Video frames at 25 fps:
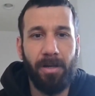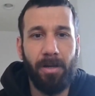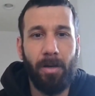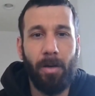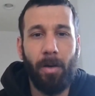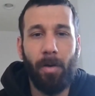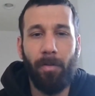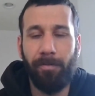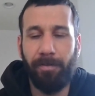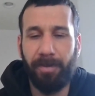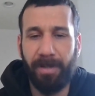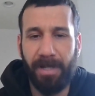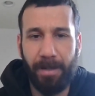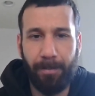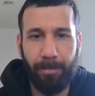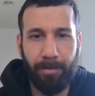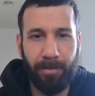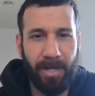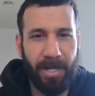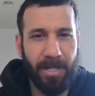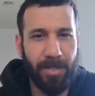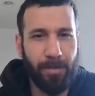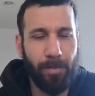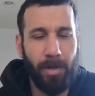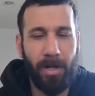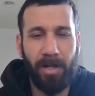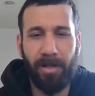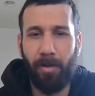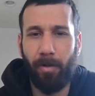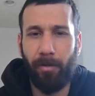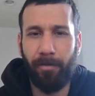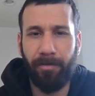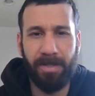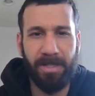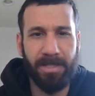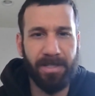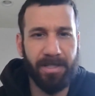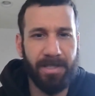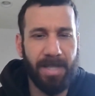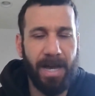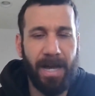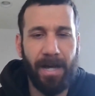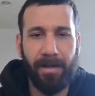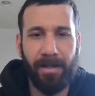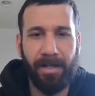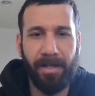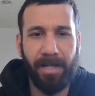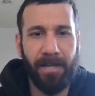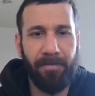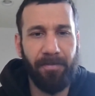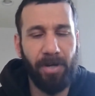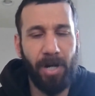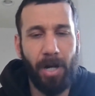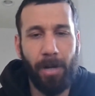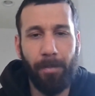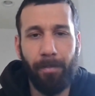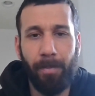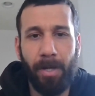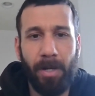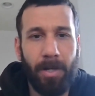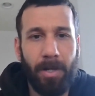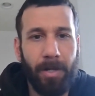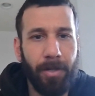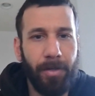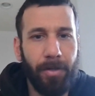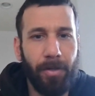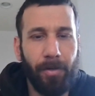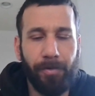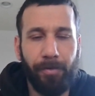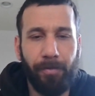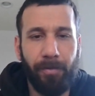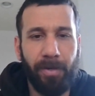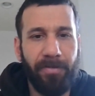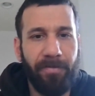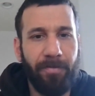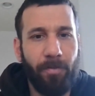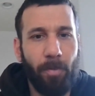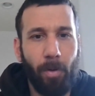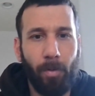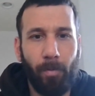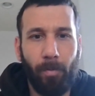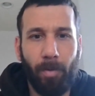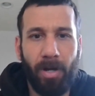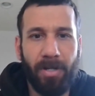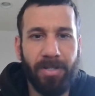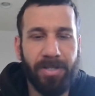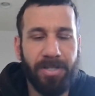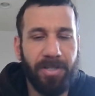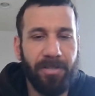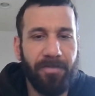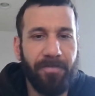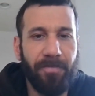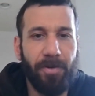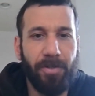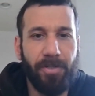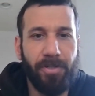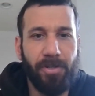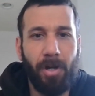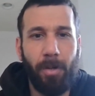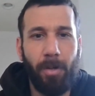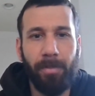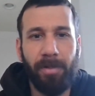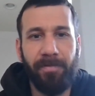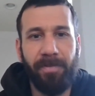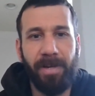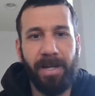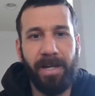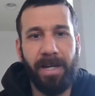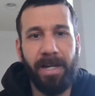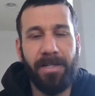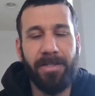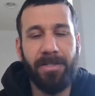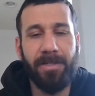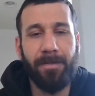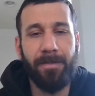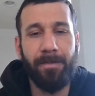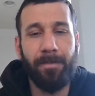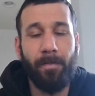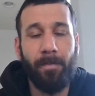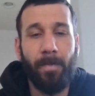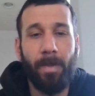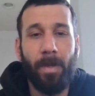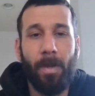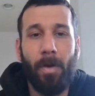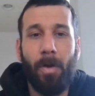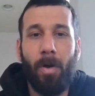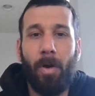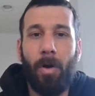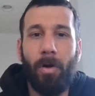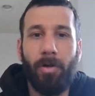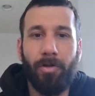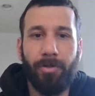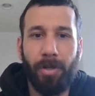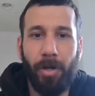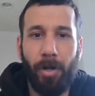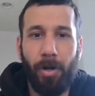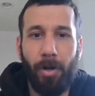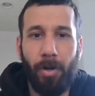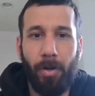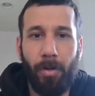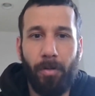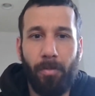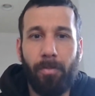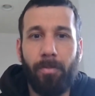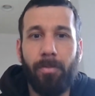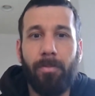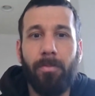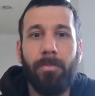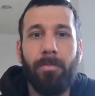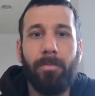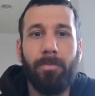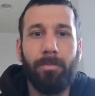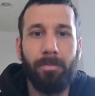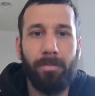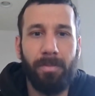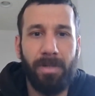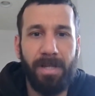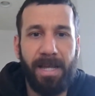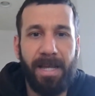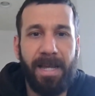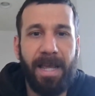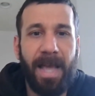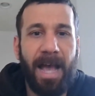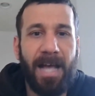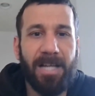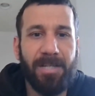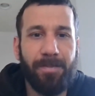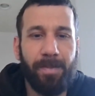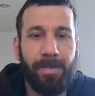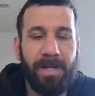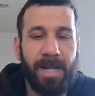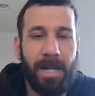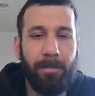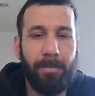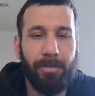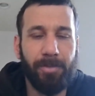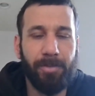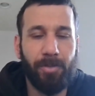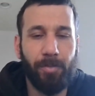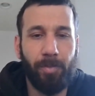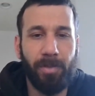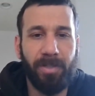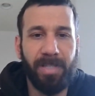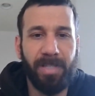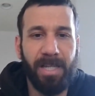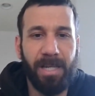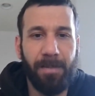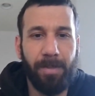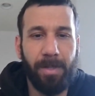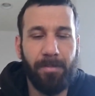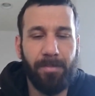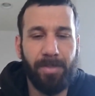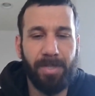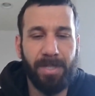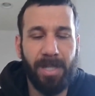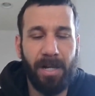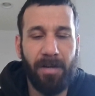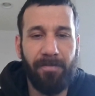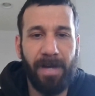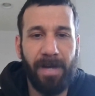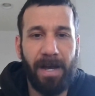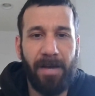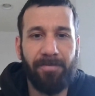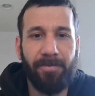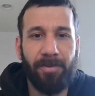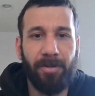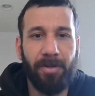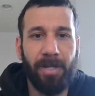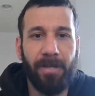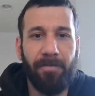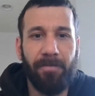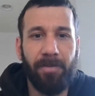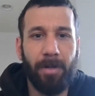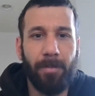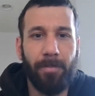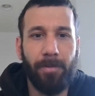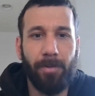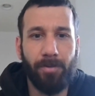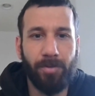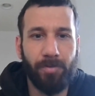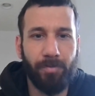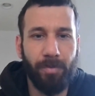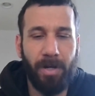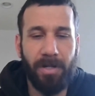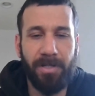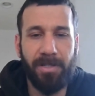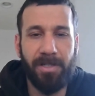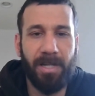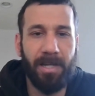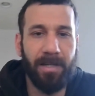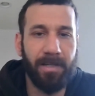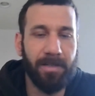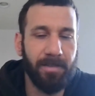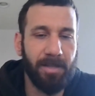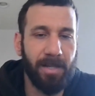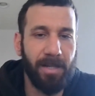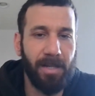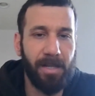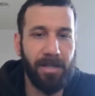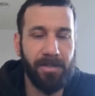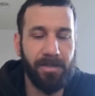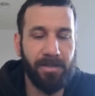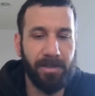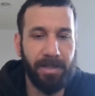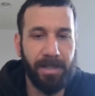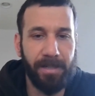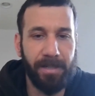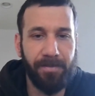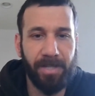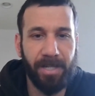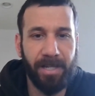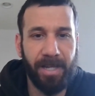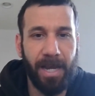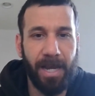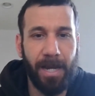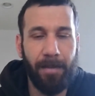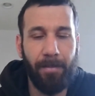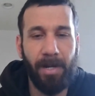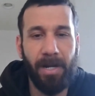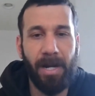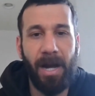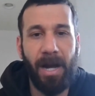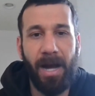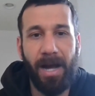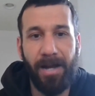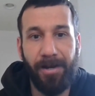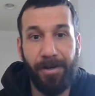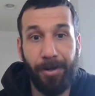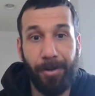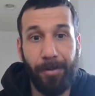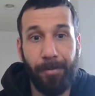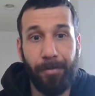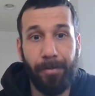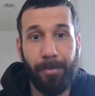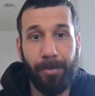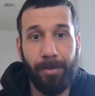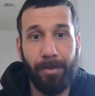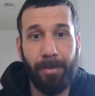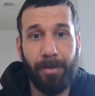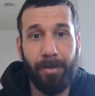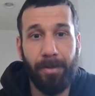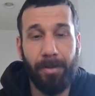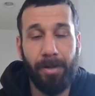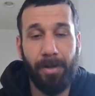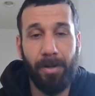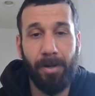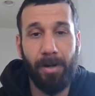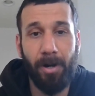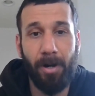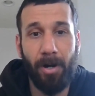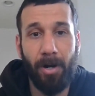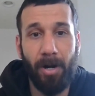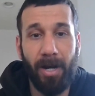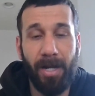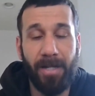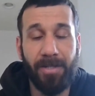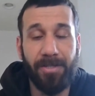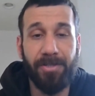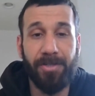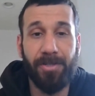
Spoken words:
Hopefully he plays well. Hopefully he's not giving up, you know, 3-4 runs in the first couple of innings. Although he has been able to redeem himself after giving up those runs and leaves the game on a high note. All right.